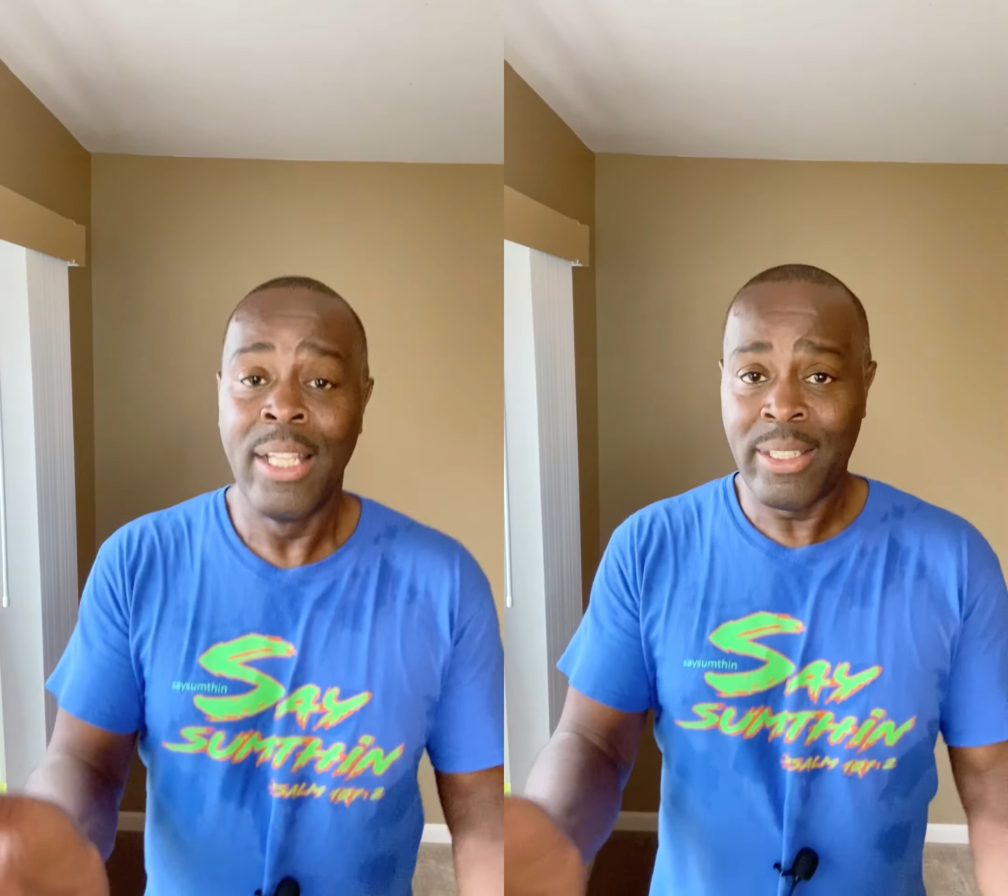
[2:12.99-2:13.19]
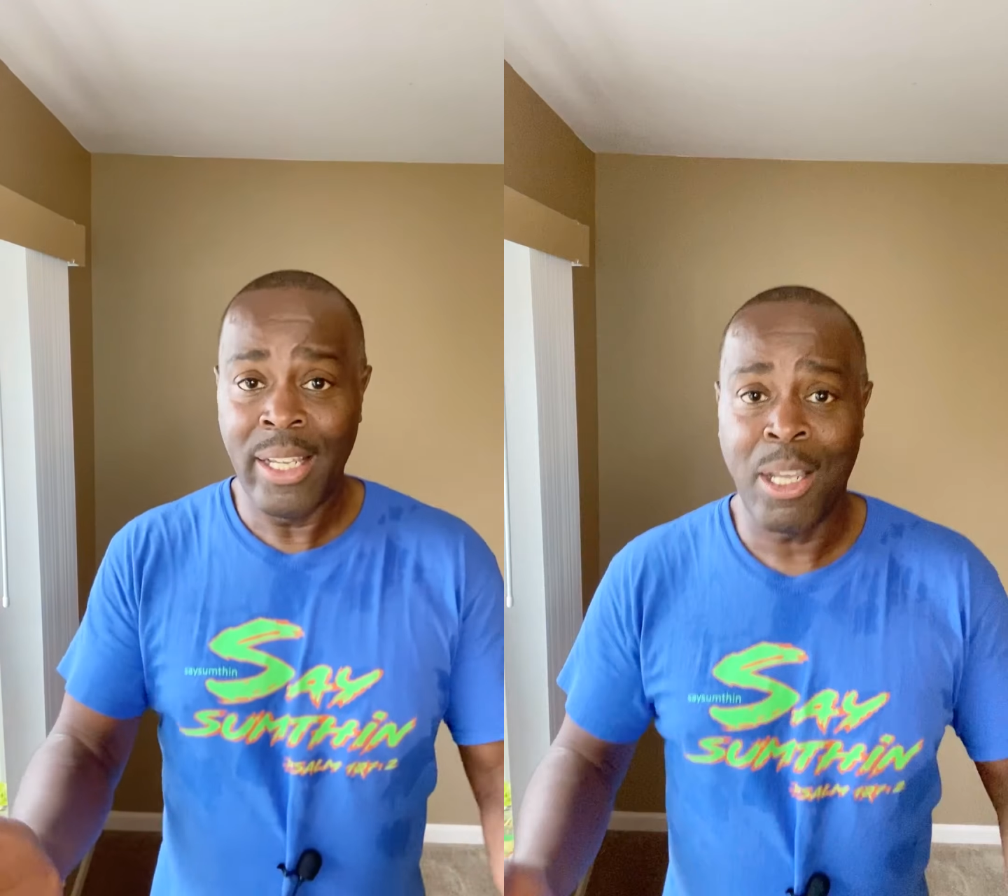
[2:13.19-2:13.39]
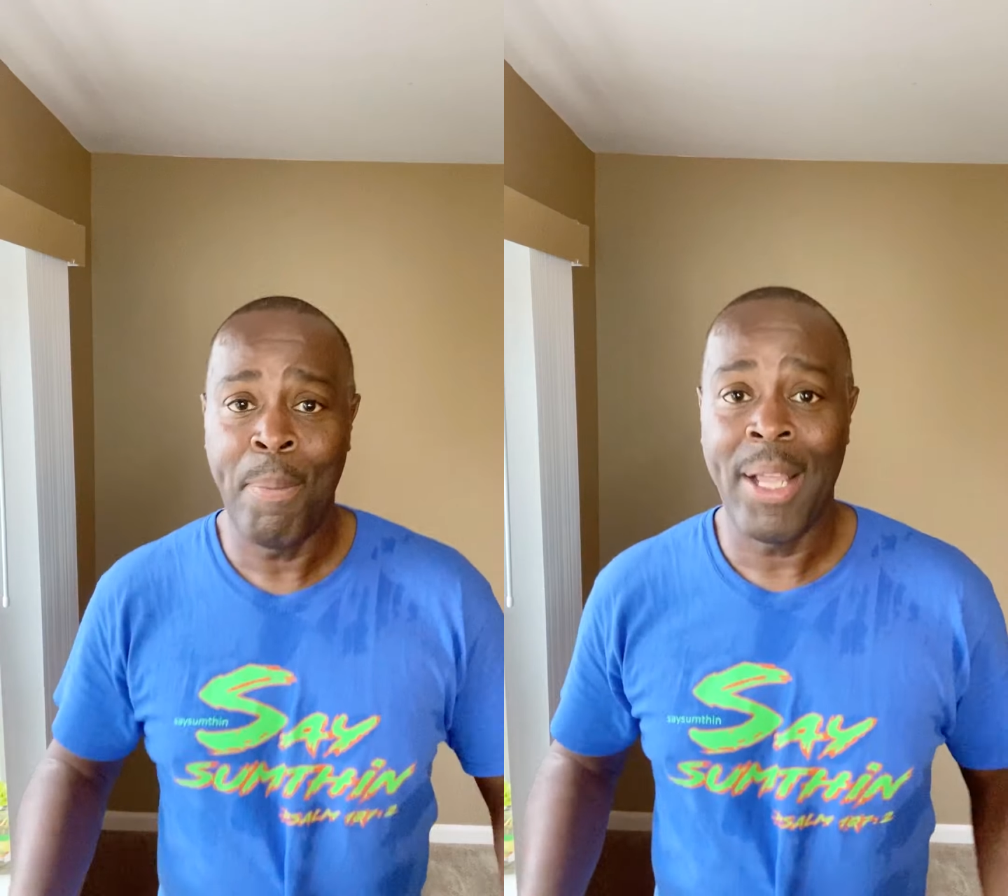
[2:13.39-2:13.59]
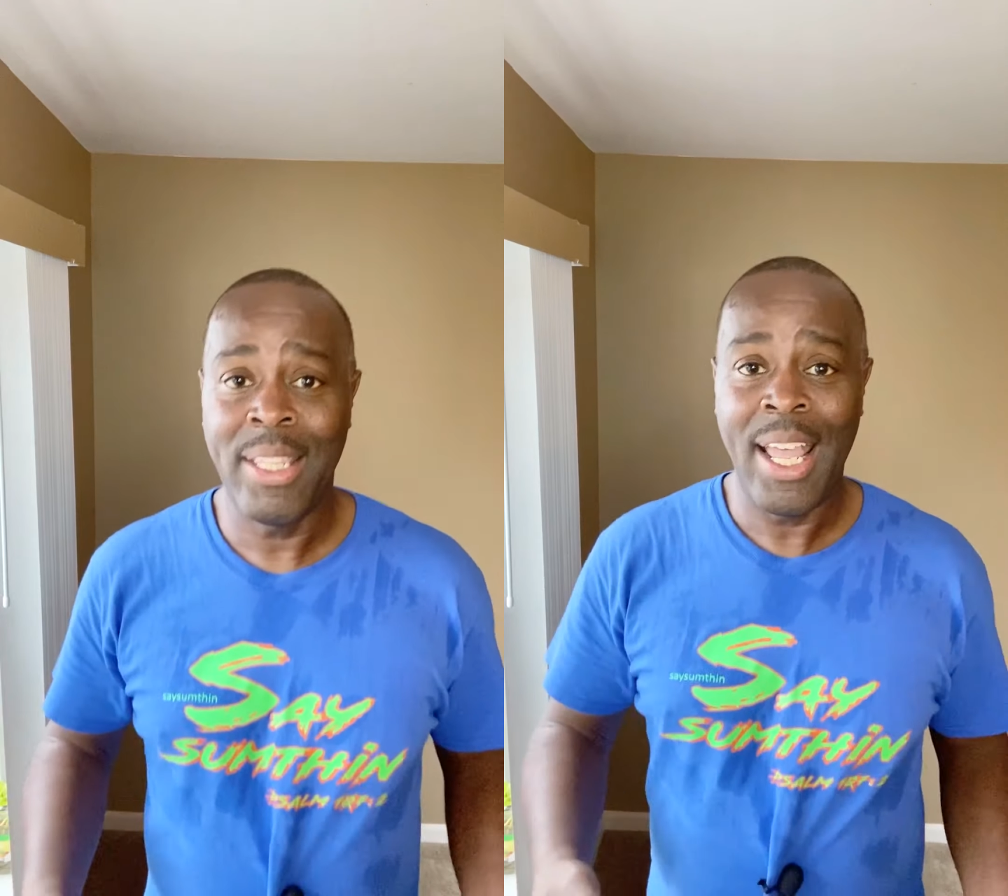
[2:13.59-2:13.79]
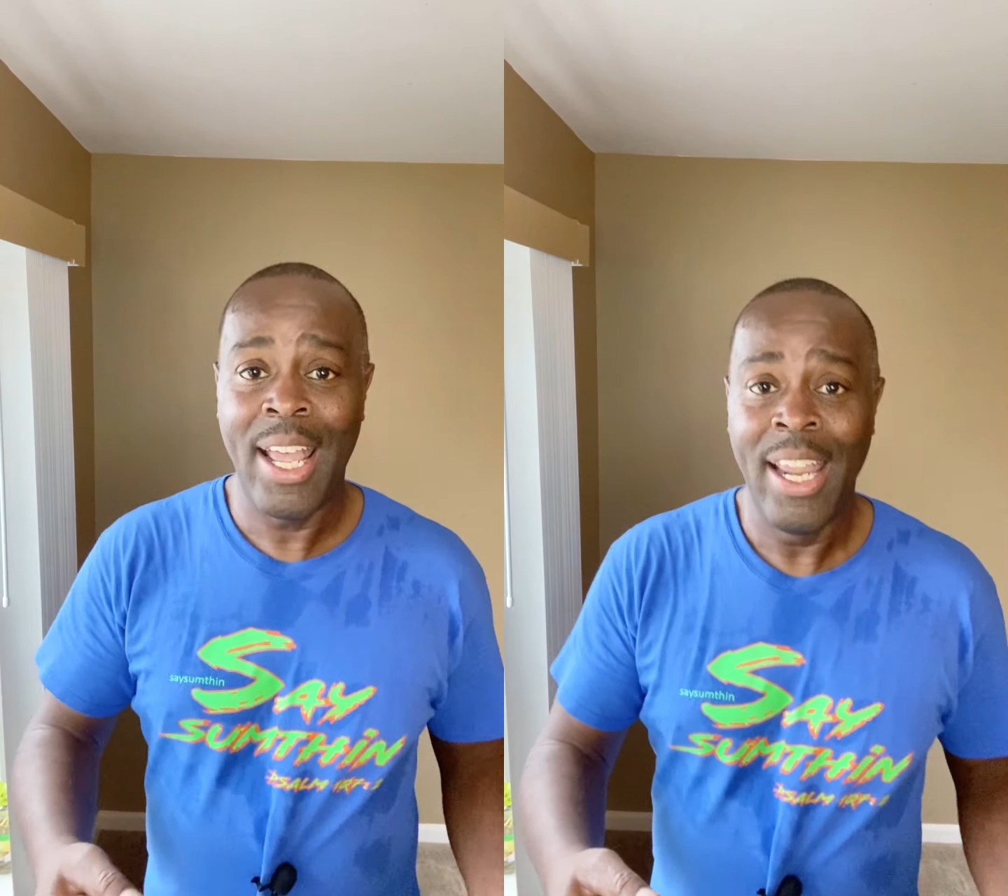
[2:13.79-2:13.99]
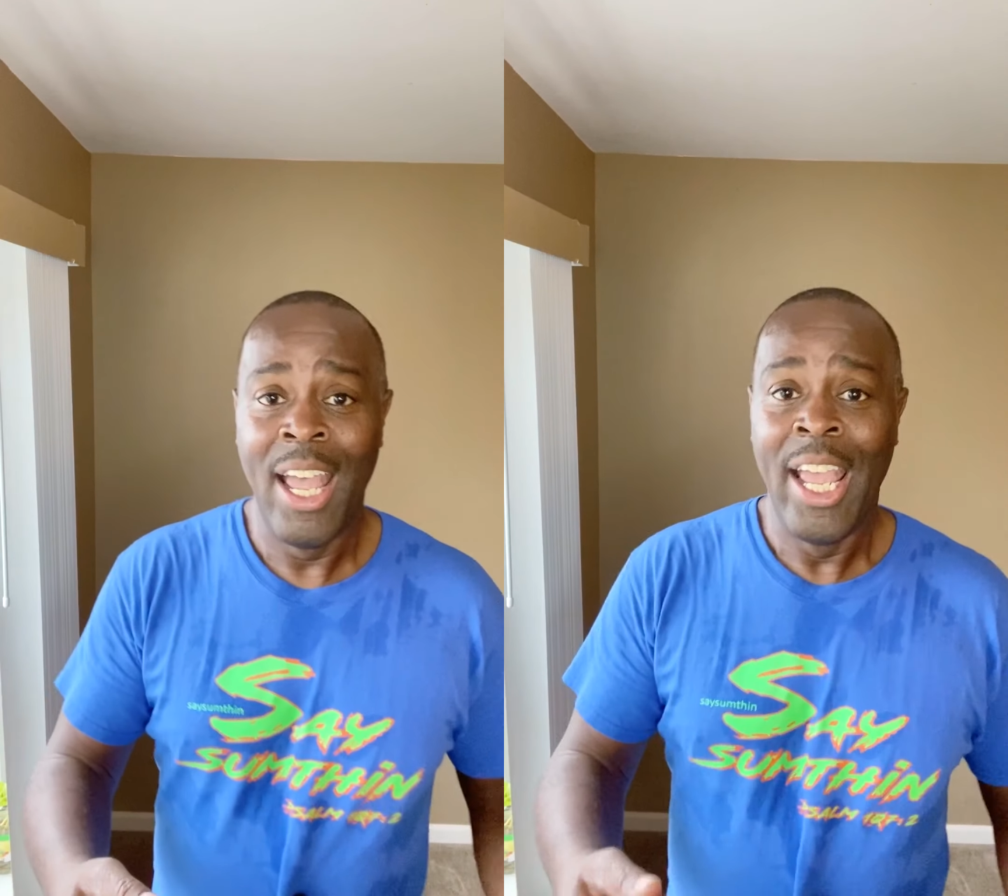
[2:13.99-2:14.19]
Think about that.